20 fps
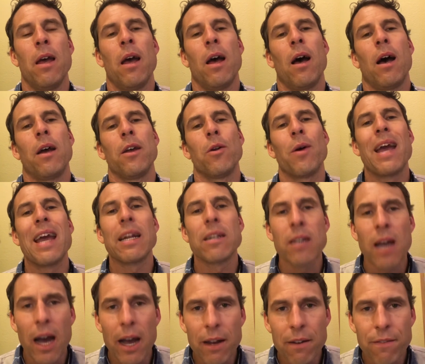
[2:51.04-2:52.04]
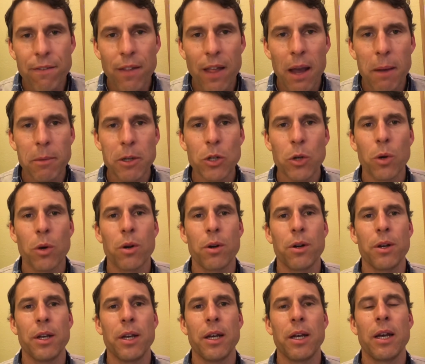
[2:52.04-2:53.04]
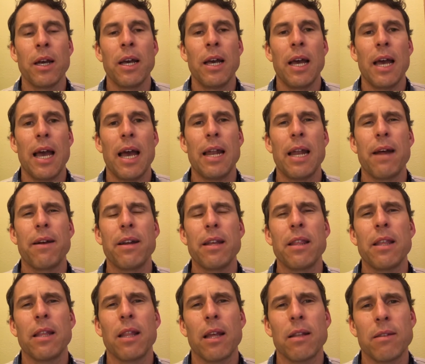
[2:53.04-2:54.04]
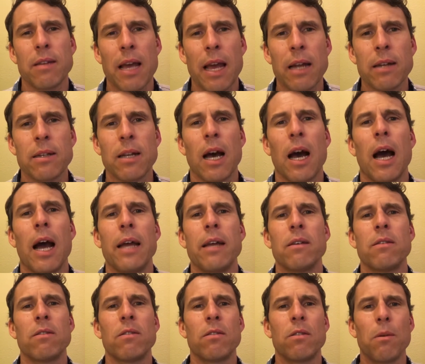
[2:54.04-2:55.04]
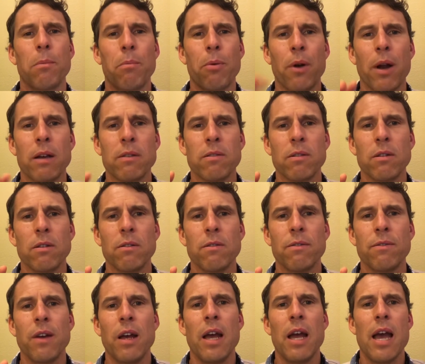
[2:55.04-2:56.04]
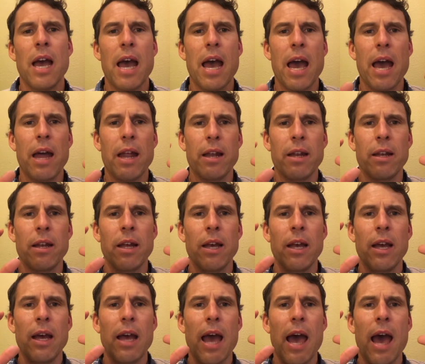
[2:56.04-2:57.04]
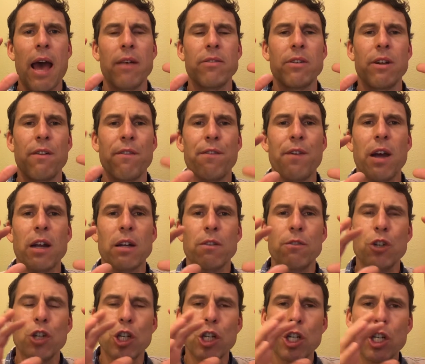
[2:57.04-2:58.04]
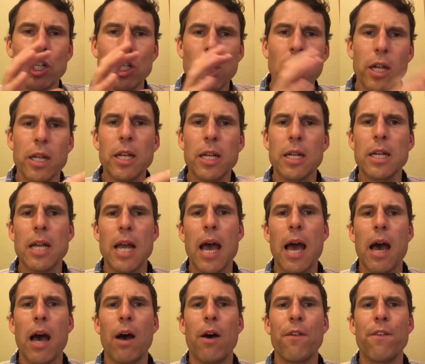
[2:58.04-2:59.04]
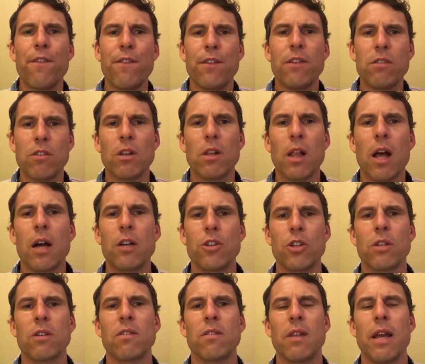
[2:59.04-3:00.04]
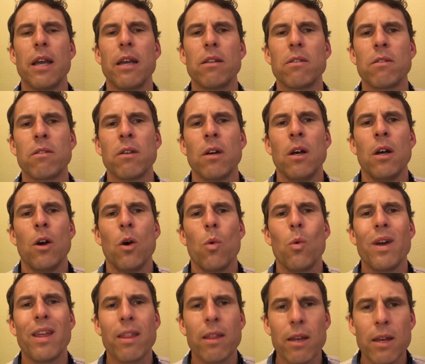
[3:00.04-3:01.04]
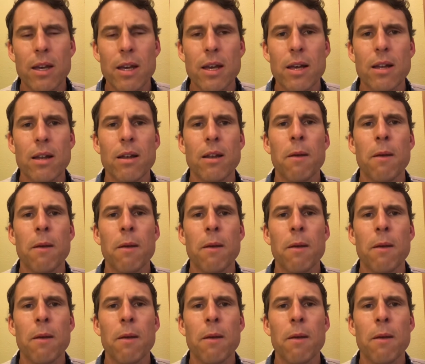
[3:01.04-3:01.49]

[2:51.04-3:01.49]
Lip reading: anti-inflammatory, and anything that's anti is suppressive and has an effect of shutting down physiologic states within